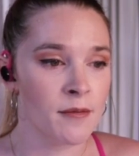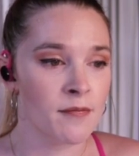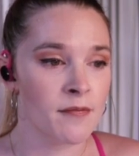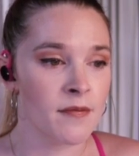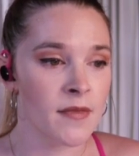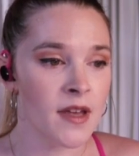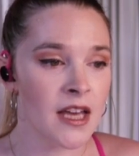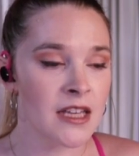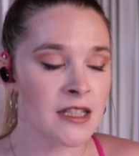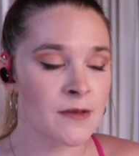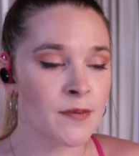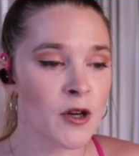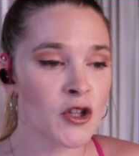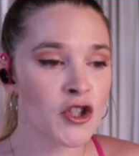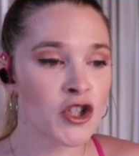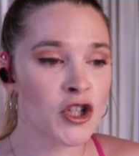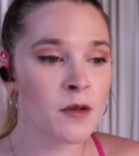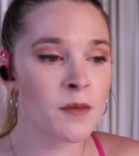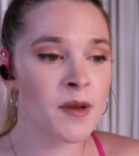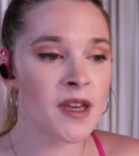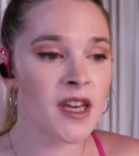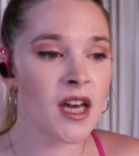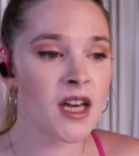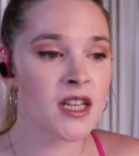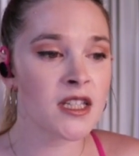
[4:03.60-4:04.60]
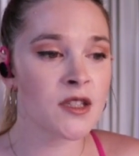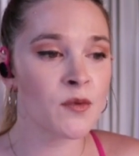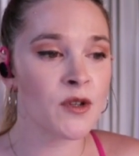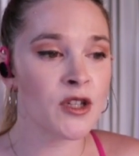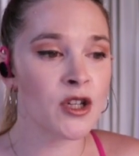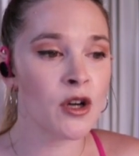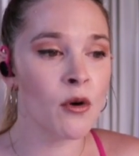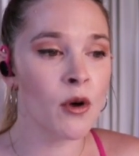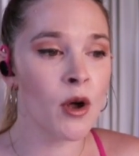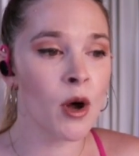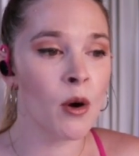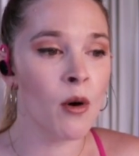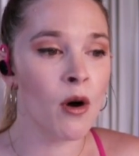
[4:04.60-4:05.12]
Especially because we
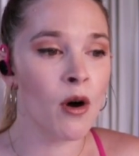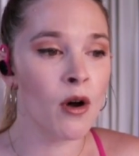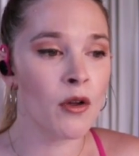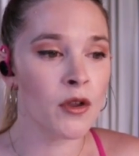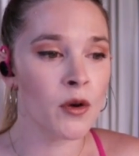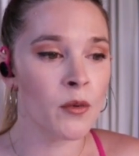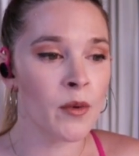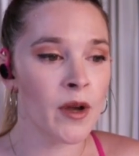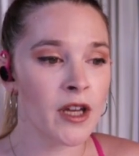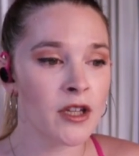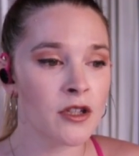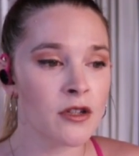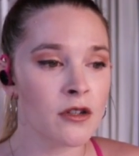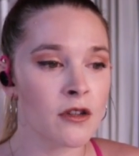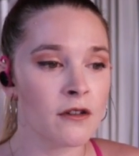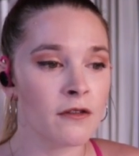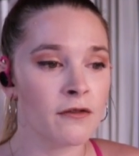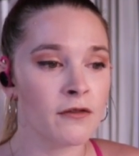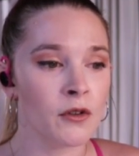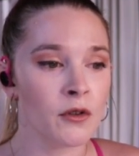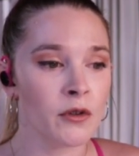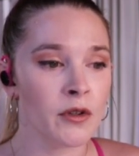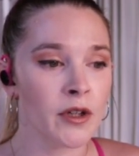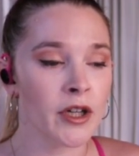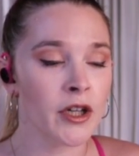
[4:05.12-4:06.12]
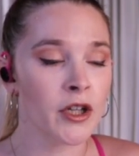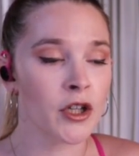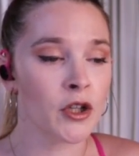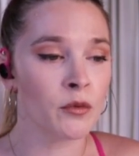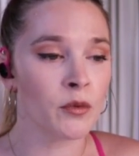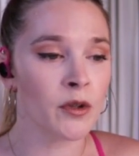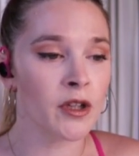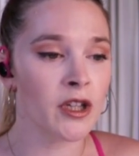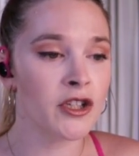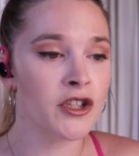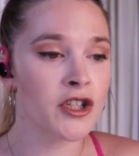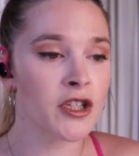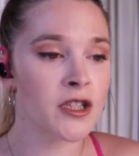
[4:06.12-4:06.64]
don't go all the way to the floor. You
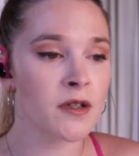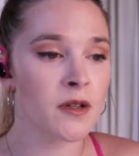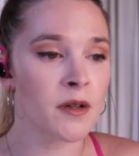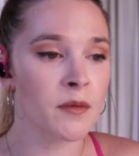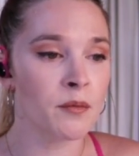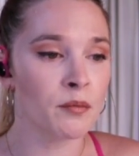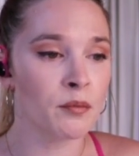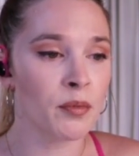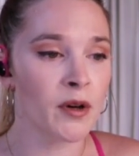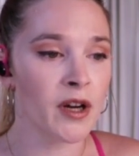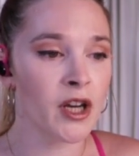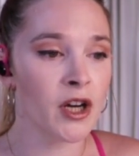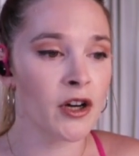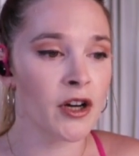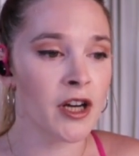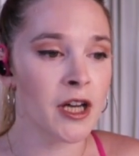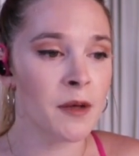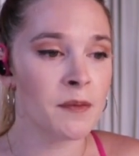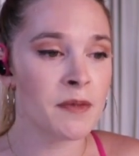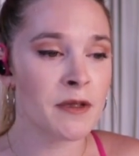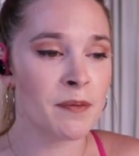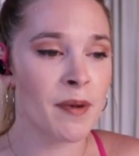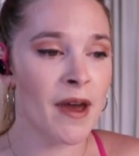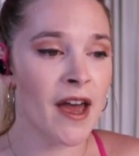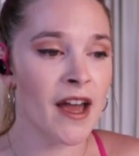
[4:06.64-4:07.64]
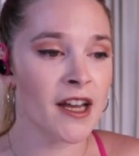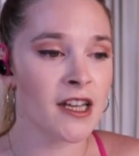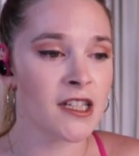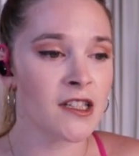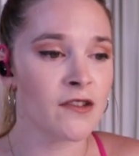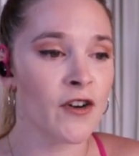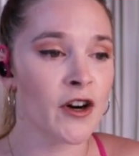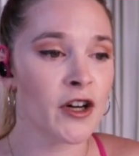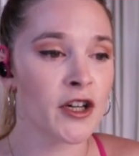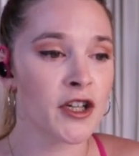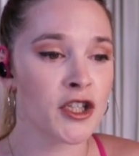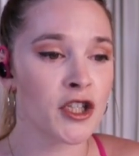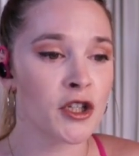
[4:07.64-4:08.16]
really just bring your hips back as
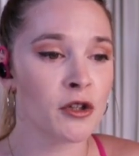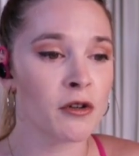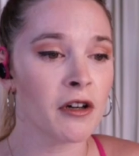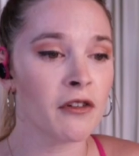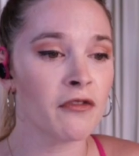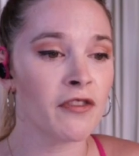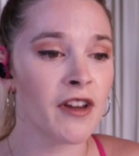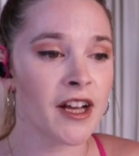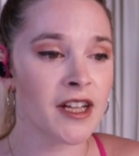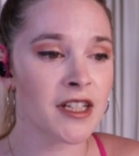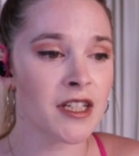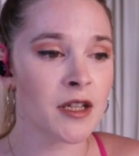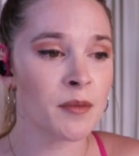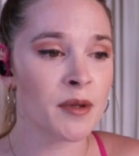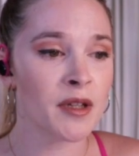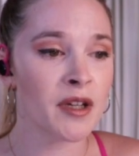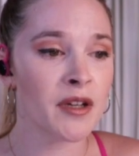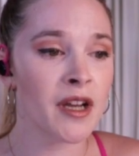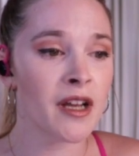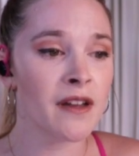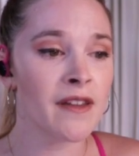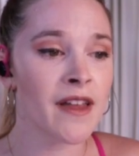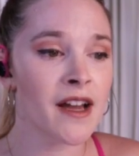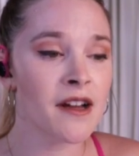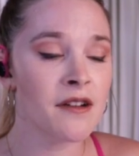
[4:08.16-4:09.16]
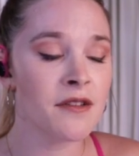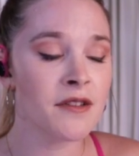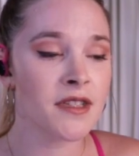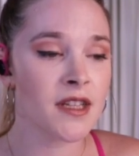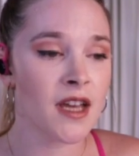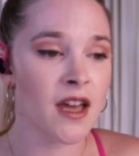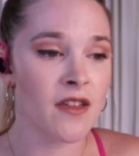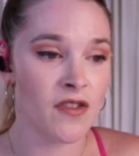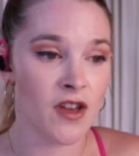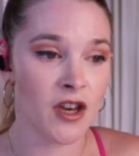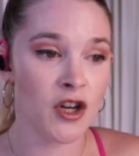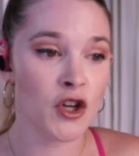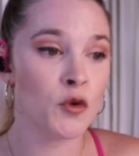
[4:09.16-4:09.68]
far as your flexibility allows,
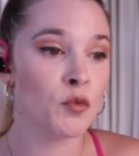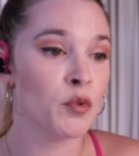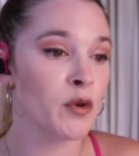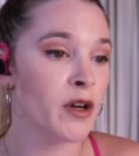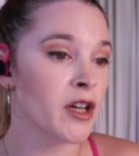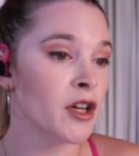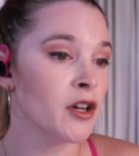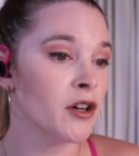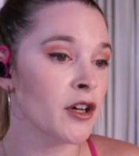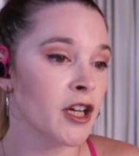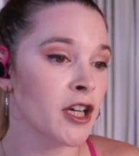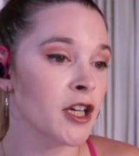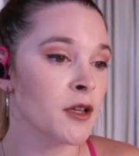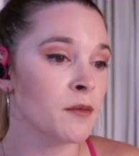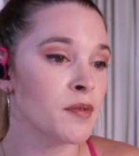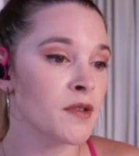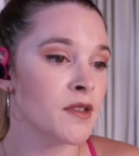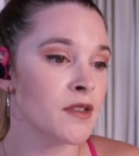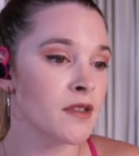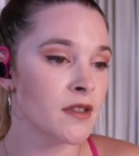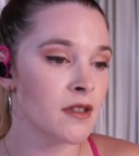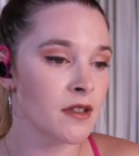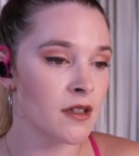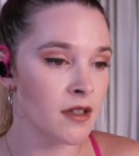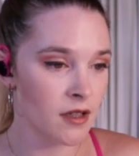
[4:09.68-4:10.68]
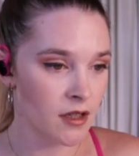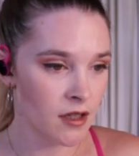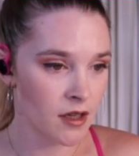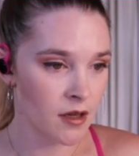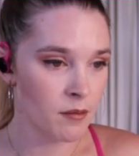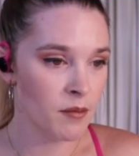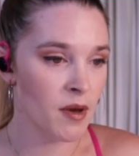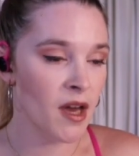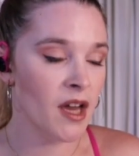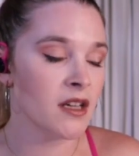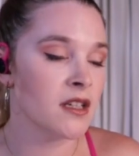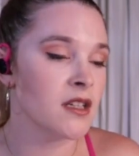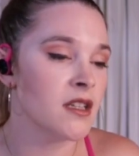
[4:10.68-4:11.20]
and then you bring your hips
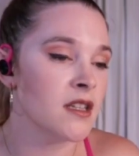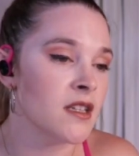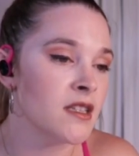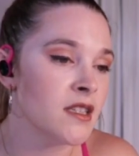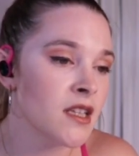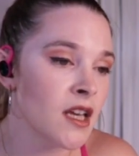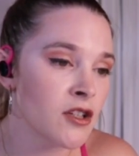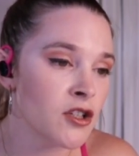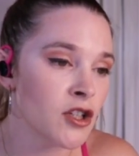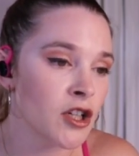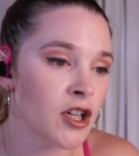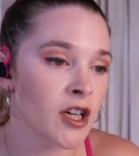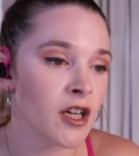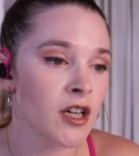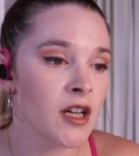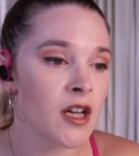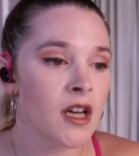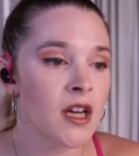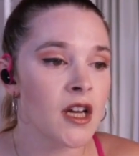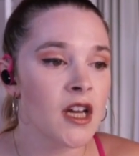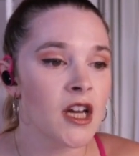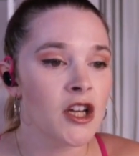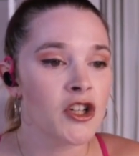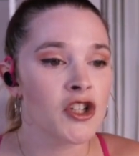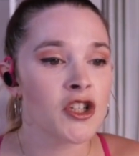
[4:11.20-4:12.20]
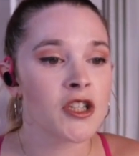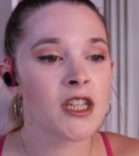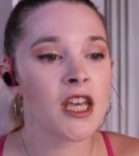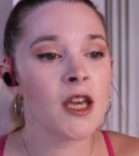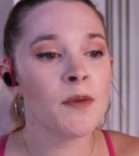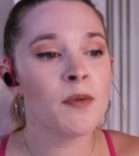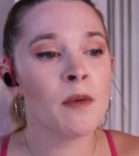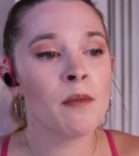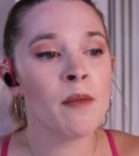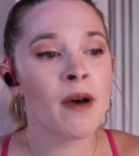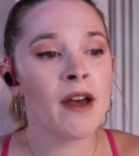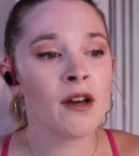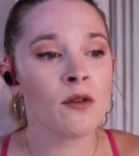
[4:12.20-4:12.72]
back to the center. Just keep
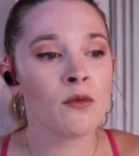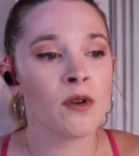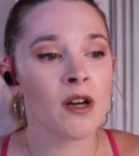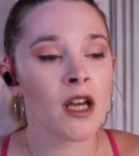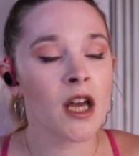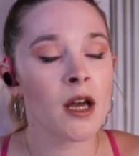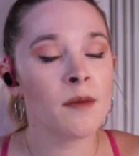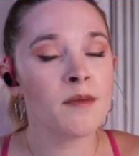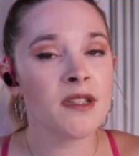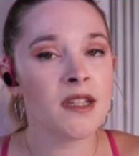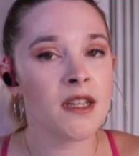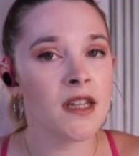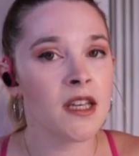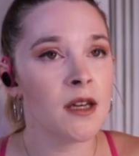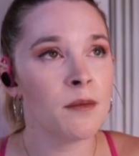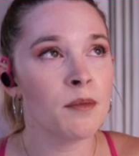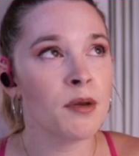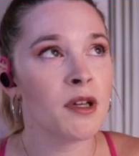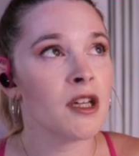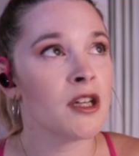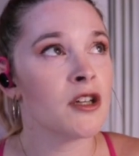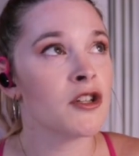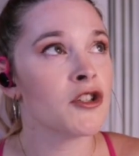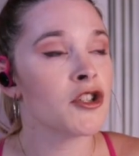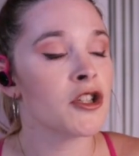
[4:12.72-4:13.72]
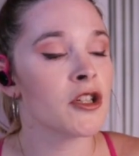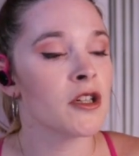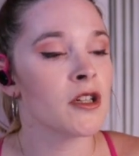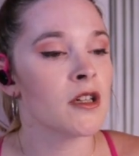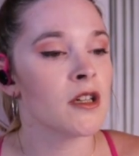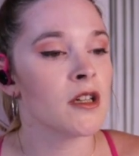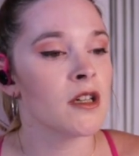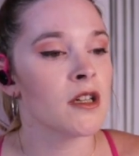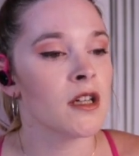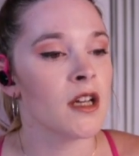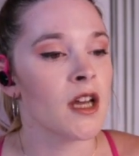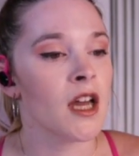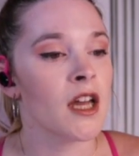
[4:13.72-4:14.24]
in mind, when it comes to the hip hinge,
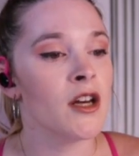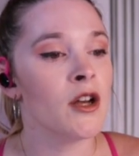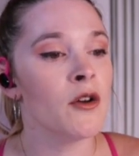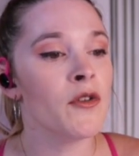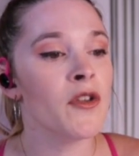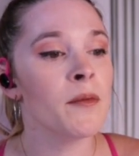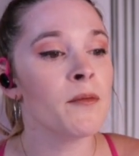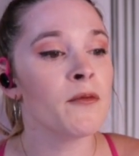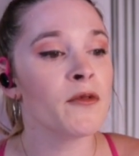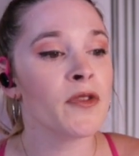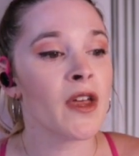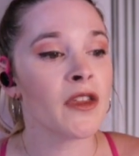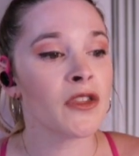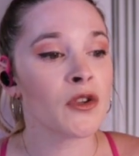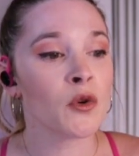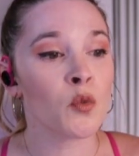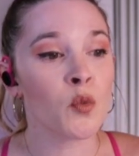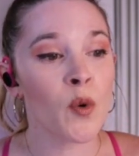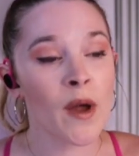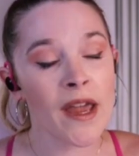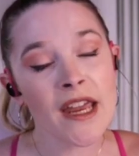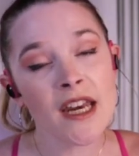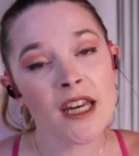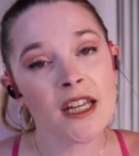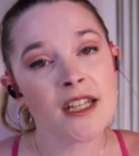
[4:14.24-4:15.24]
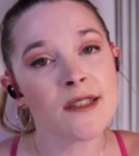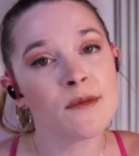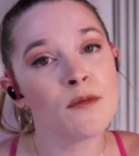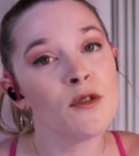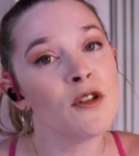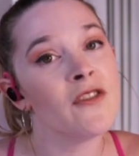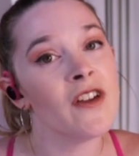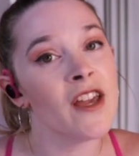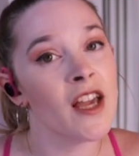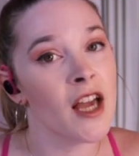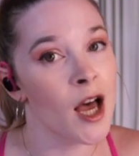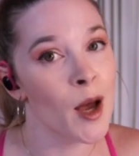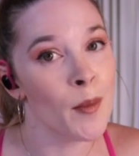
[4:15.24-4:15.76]
I know that the weight is
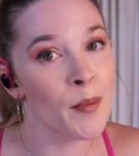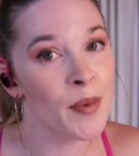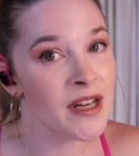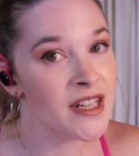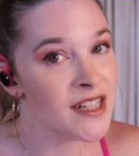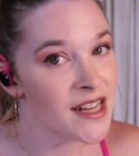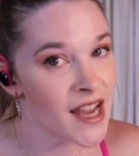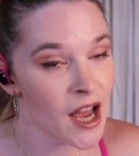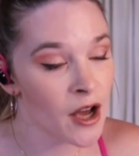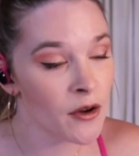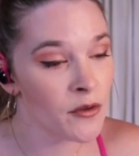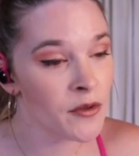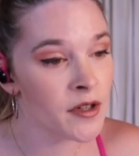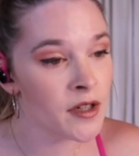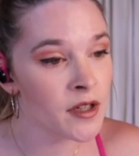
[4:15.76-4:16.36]
moving up and down,